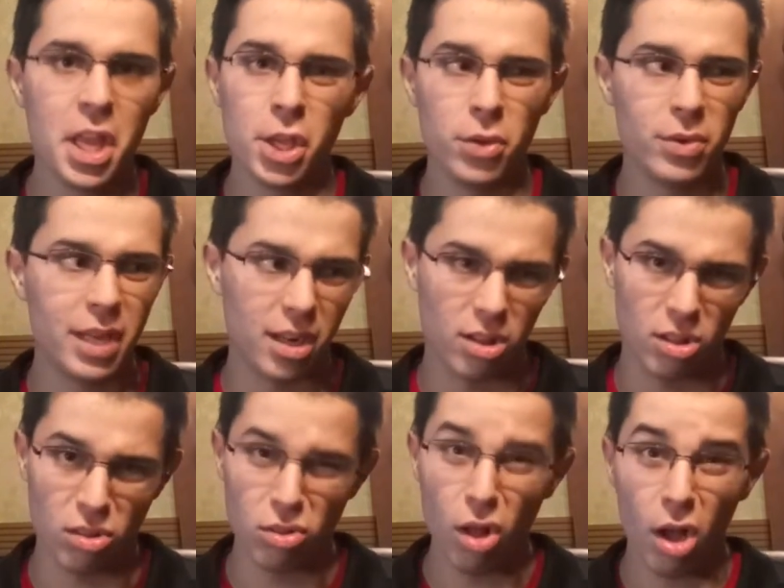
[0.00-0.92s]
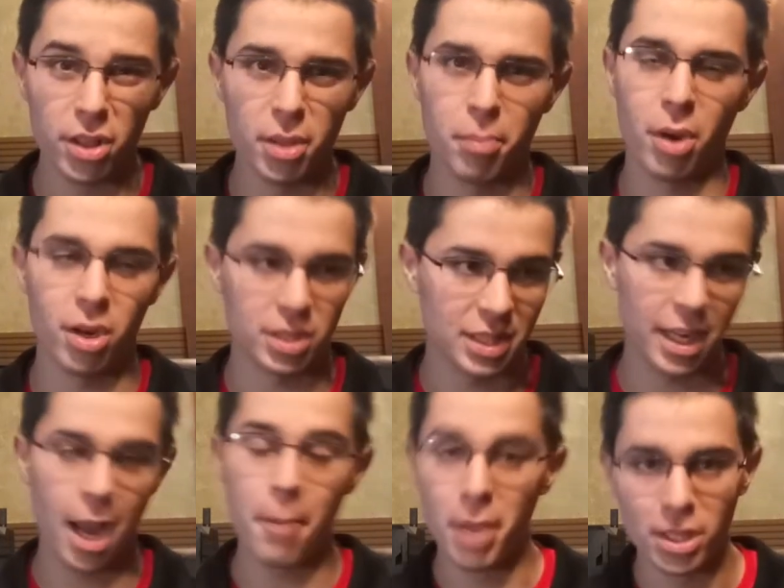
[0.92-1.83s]
You get a lot in the box, like
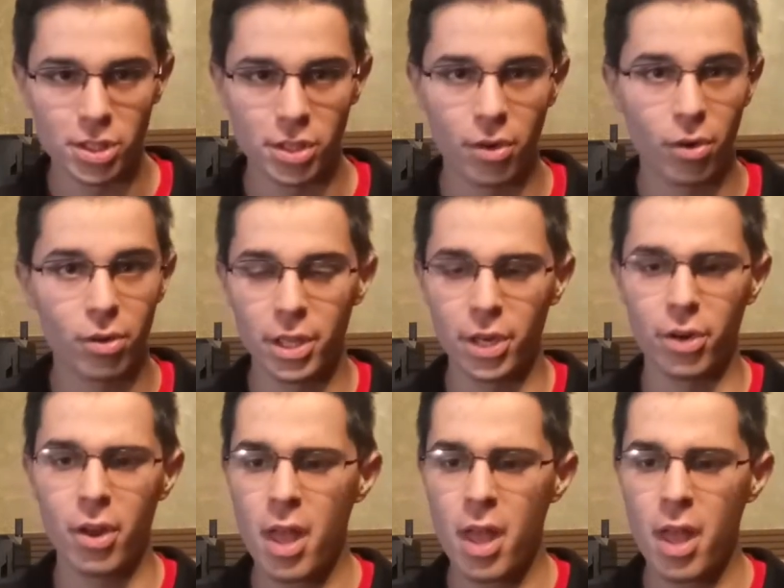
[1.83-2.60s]
I mentioned earlier.